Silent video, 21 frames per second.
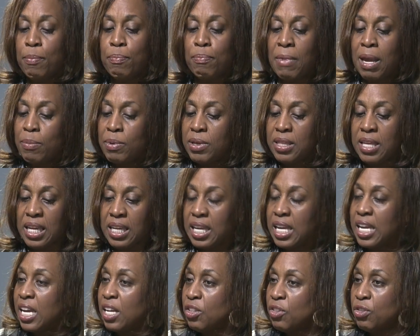Maybe they
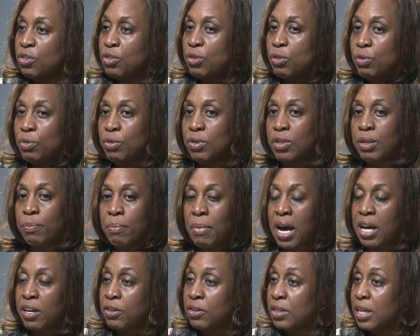can't do the
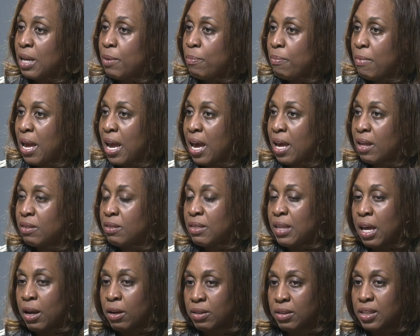modern day math
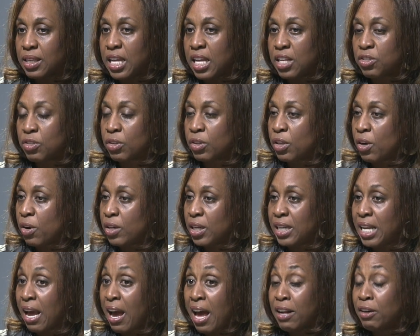that kids are
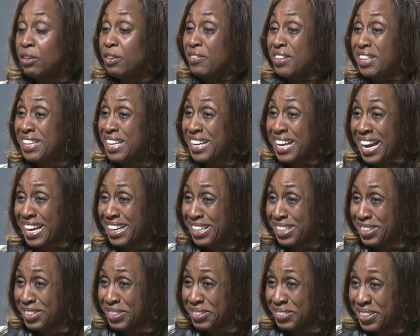learning now. I don't even think I
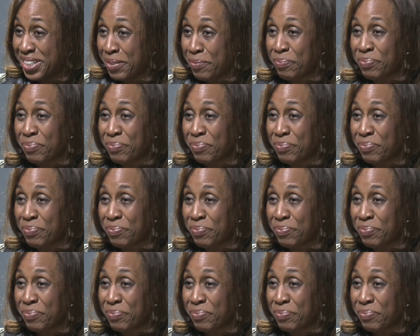can do it.